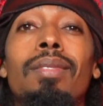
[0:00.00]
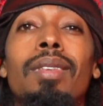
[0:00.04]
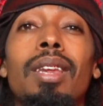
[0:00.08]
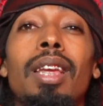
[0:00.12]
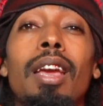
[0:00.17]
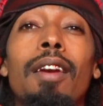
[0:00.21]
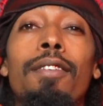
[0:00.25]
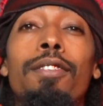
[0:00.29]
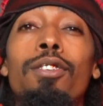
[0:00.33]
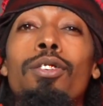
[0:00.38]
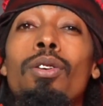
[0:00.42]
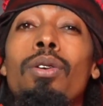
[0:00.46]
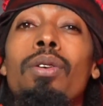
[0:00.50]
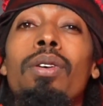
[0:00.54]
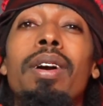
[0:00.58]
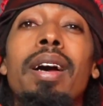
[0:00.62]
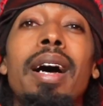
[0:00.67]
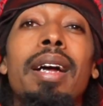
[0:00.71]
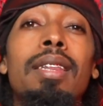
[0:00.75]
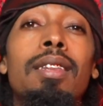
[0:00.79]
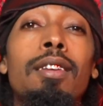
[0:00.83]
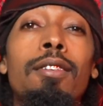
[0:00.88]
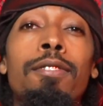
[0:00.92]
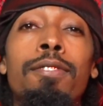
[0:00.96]
If you don't
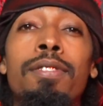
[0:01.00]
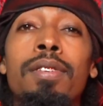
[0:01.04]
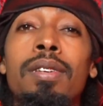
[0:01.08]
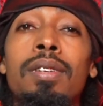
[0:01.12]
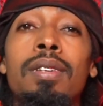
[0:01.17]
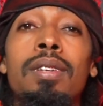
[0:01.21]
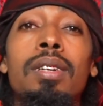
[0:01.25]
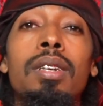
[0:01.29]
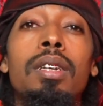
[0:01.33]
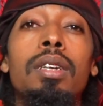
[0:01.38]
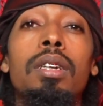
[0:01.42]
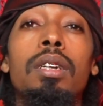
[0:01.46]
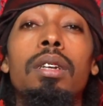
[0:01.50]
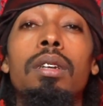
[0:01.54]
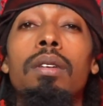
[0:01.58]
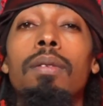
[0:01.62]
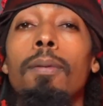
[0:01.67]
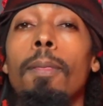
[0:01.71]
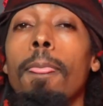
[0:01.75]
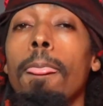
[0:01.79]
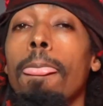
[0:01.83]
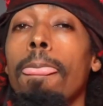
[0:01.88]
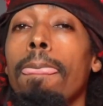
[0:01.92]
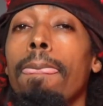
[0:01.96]
got the physique,
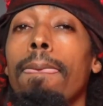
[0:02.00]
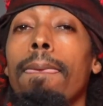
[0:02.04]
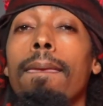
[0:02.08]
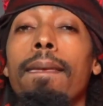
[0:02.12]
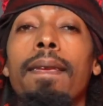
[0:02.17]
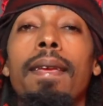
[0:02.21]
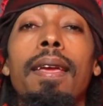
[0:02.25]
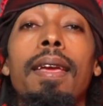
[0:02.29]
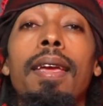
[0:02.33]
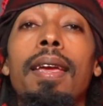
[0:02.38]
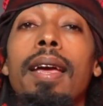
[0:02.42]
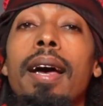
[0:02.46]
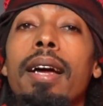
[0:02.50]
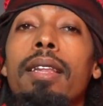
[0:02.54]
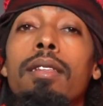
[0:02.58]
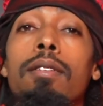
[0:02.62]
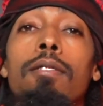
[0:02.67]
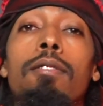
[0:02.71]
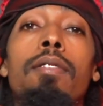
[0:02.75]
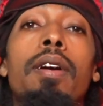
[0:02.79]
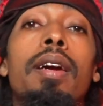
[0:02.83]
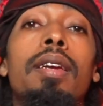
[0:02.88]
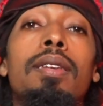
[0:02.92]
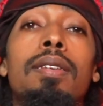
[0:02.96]
you ain't got the
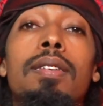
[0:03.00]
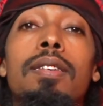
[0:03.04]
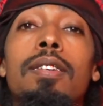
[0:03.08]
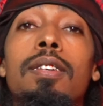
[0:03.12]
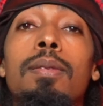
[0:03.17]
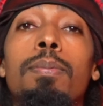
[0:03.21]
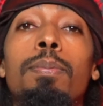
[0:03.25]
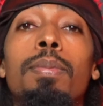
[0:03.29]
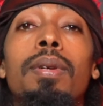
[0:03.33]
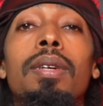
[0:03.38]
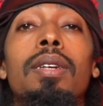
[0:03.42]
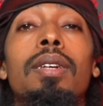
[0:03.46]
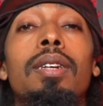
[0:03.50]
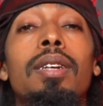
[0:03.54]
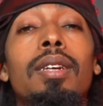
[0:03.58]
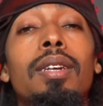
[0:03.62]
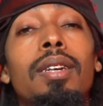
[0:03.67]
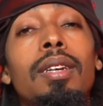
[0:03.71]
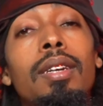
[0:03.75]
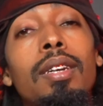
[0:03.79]
right to speak.